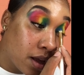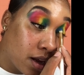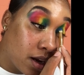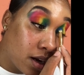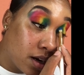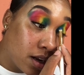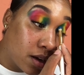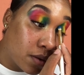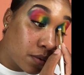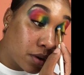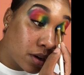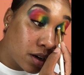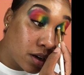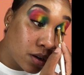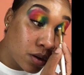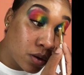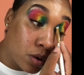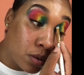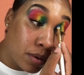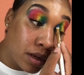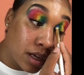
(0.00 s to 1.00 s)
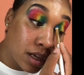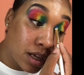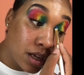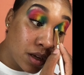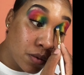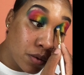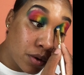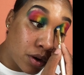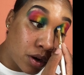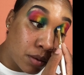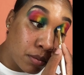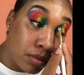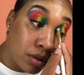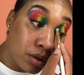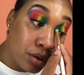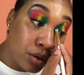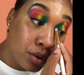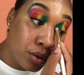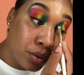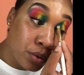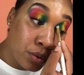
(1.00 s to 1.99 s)
Now we're going to go back in with our
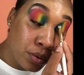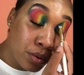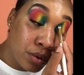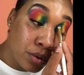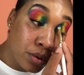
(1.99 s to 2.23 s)
blue.